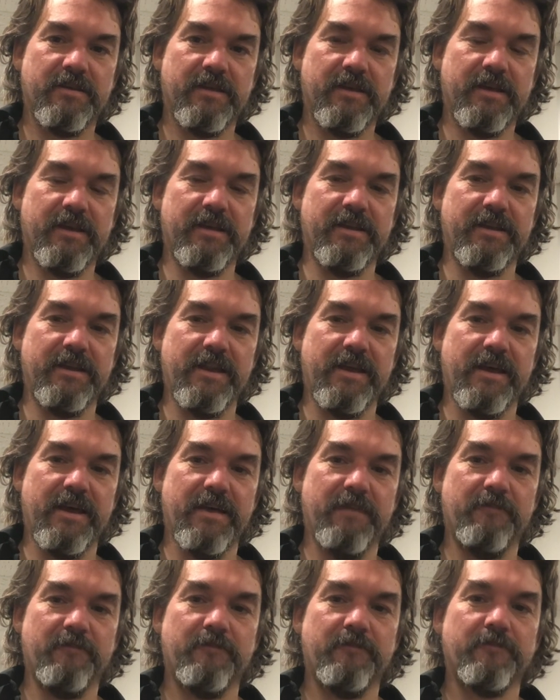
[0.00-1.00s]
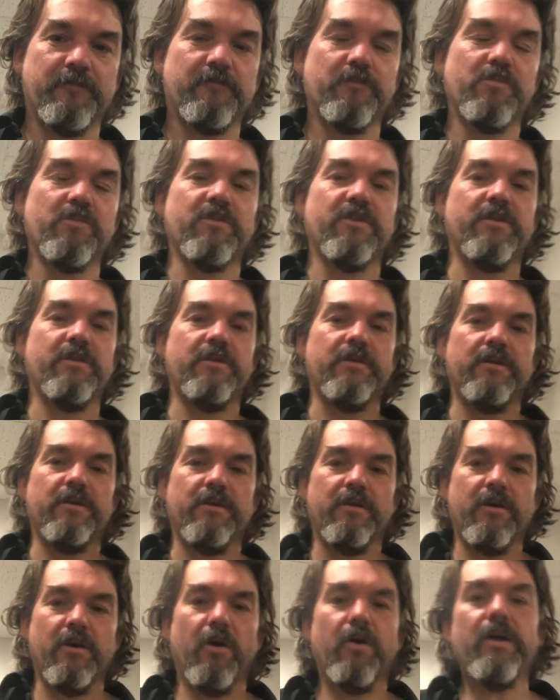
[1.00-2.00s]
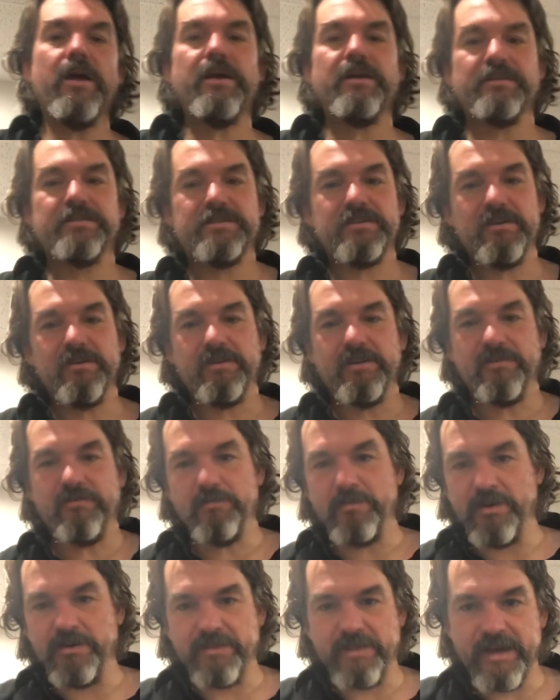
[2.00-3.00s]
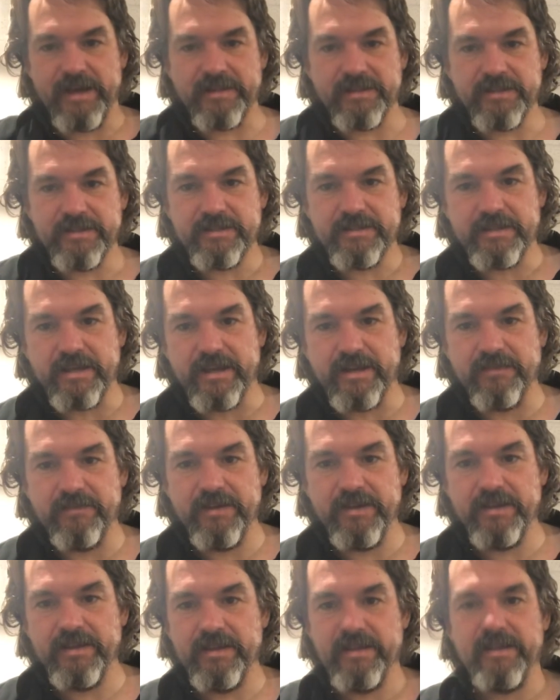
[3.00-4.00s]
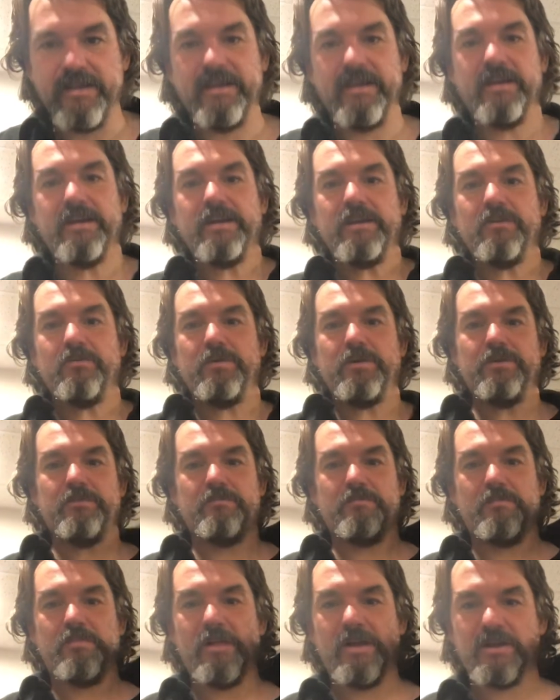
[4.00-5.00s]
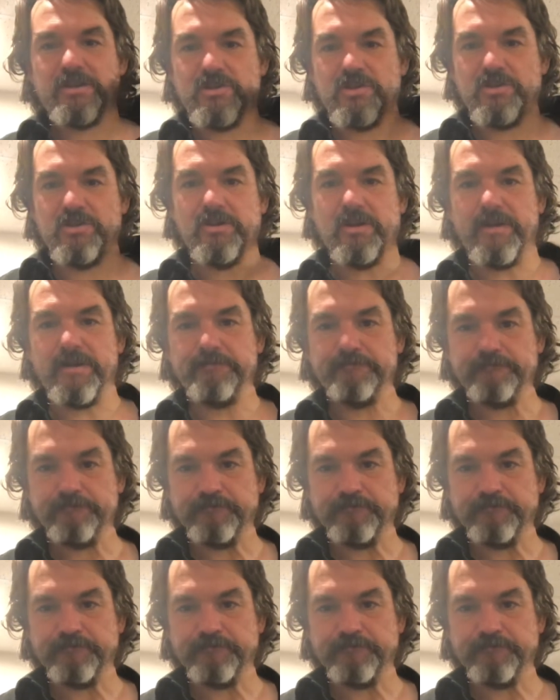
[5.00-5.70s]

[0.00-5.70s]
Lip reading: And okay, so enough about that side of it. Yeah, I got a weird black shirt on.